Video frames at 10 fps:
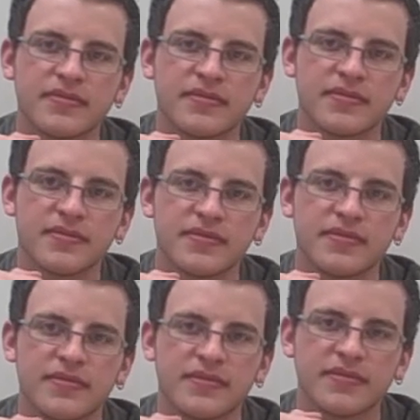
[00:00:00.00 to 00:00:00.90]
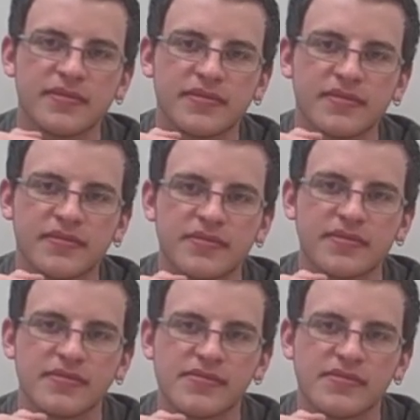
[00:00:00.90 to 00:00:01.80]
does that give you
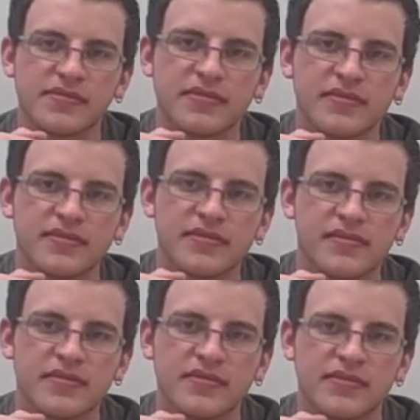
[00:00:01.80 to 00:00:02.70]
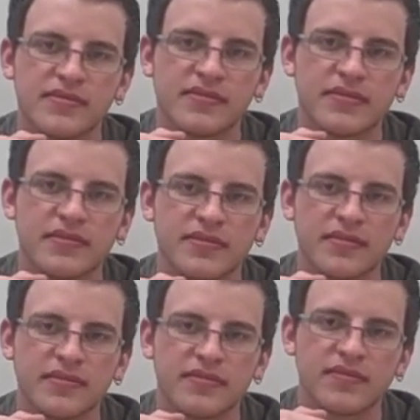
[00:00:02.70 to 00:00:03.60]
a motivation
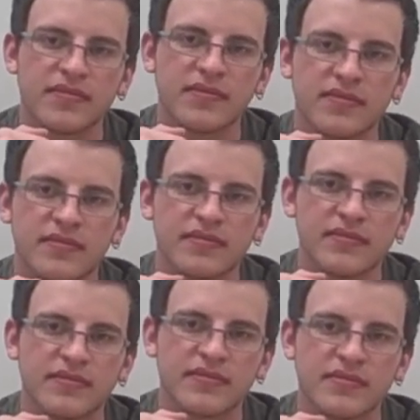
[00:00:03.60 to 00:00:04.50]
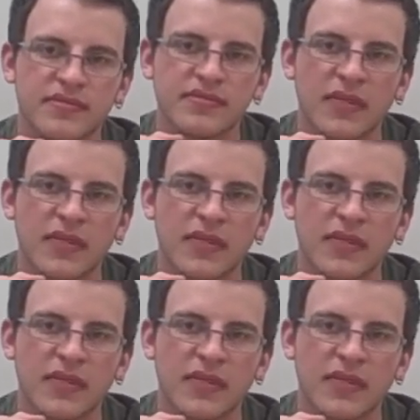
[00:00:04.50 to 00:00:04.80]
to go into research?